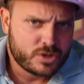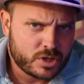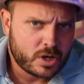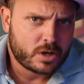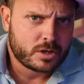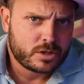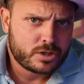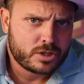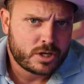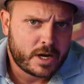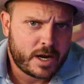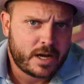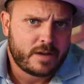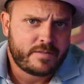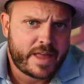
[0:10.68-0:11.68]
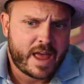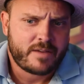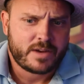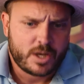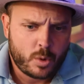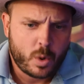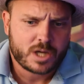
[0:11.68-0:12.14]
church, and if they have
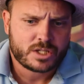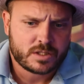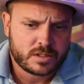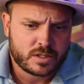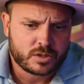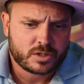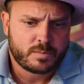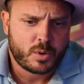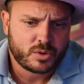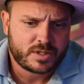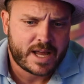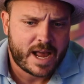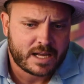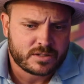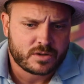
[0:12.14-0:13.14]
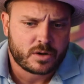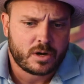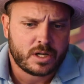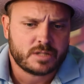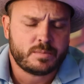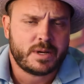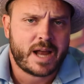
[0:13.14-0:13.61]
any questions, they're supposed to ask their
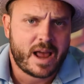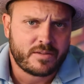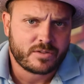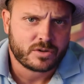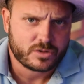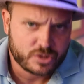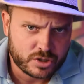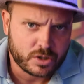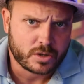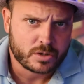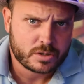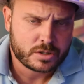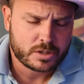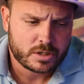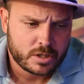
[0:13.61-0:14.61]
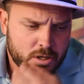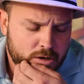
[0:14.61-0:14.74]
husband after church.